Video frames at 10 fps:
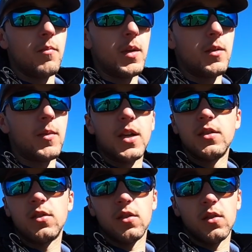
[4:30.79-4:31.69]

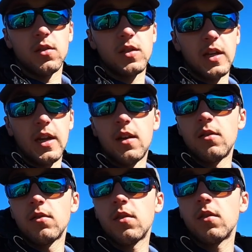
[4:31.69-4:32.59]
minimize your
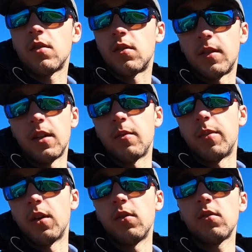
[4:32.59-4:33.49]
sound around the
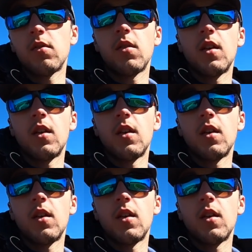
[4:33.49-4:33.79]
boat.